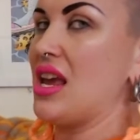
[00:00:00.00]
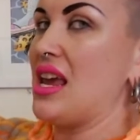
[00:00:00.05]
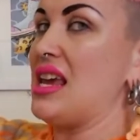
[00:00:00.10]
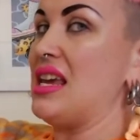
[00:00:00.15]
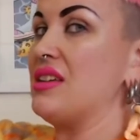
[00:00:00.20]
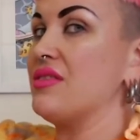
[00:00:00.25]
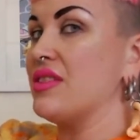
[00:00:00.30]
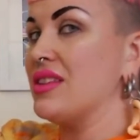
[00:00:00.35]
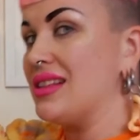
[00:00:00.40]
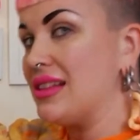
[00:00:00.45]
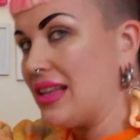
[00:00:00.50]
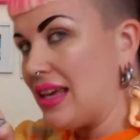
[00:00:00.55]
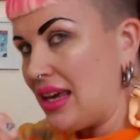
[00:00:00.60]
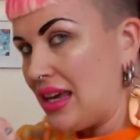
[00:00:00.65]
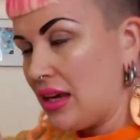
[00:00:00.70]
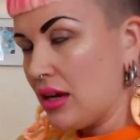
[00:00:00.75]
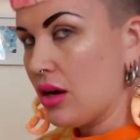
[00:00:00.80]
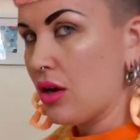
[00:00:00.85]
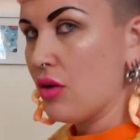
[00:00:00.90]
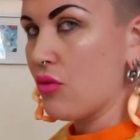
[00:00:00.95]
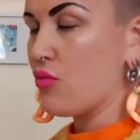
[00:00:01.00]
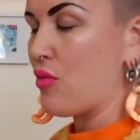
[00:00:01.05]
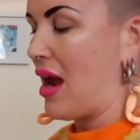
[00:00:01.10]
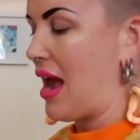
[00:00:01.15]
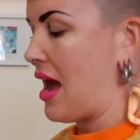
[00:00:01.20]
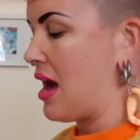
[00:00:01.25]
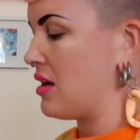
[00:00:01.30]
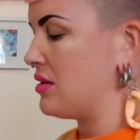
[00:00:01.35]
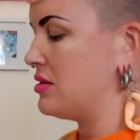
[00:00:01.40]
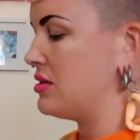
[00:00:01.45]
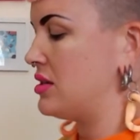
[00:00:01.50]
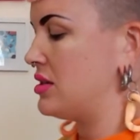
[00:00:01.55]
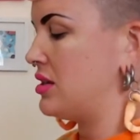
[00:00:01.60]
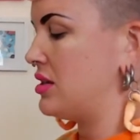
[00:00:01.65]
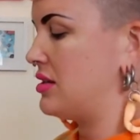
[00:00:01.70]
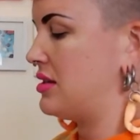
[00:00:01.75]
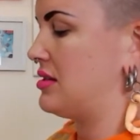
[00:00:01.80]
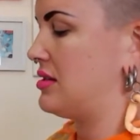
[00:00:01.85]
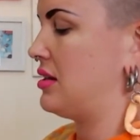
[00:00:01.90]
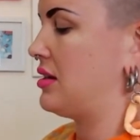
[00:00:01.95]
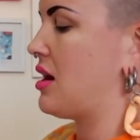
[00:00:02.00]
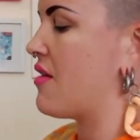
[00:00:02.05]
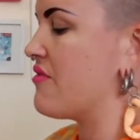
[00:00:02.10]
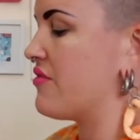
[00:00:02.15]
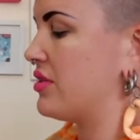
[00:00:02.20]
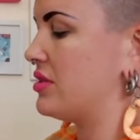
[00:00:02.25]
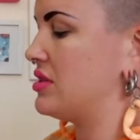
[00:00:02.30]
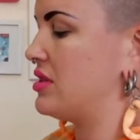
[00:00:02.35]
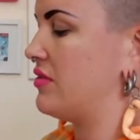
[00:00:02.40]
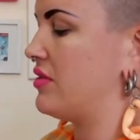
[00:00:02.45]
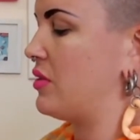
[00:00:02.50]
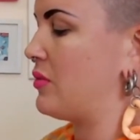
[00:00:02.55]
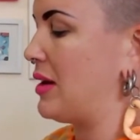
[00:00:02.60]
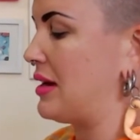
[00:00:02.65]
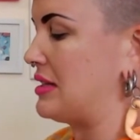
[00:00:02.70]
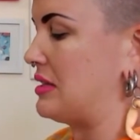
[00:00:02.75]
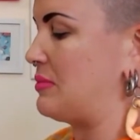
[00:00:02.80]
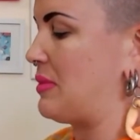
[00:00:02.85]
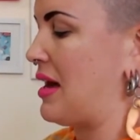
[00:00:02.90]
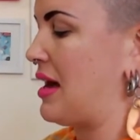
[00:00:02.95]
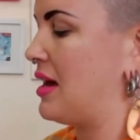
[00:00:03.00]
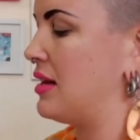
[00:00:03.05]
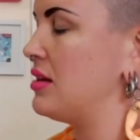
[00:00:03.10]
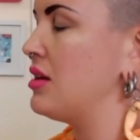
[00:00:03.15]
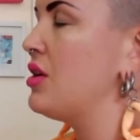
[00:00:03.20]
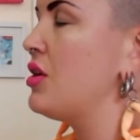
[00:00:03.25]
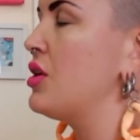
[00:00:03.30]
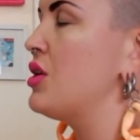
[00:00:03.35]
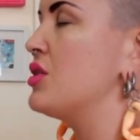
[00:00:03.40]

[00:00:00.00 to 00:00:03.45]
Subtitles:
evenly around the circumference of the waistband.